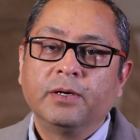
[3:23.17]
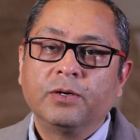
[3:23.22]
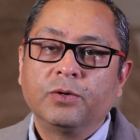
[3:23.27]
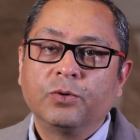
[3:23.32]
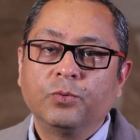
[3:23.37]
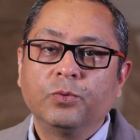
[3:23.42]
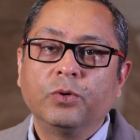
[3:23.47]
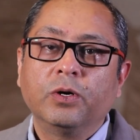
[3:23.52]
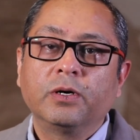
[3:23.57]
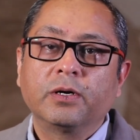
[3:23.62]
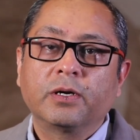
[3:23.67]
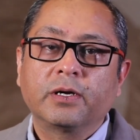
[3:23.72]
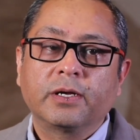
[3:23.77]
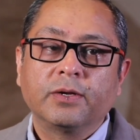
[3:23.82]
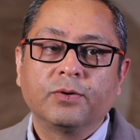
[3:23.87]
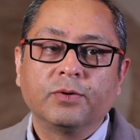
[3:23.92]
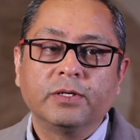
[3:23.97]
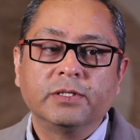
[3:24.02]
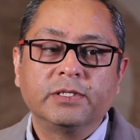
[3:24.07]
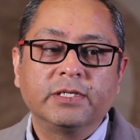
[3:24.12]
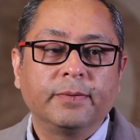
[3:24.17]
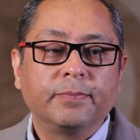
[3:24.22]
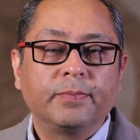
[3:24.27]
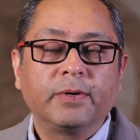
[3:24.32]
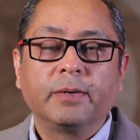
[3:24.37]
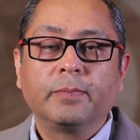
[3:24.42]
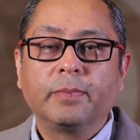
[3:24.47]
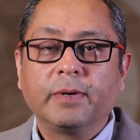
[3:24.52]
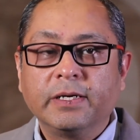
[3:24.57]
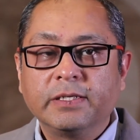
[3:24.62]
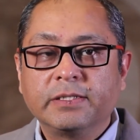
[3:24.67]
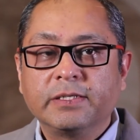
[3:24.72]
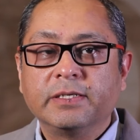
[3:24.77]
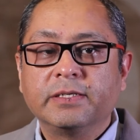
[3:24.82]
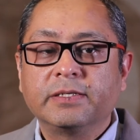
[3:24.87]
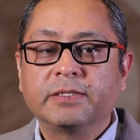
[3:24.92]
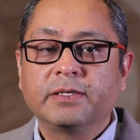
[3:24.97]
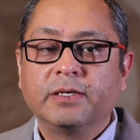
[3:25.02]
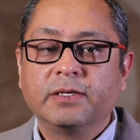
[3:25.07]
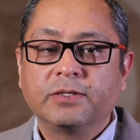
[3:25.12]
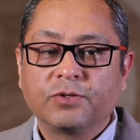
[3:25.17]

to work, in separate places.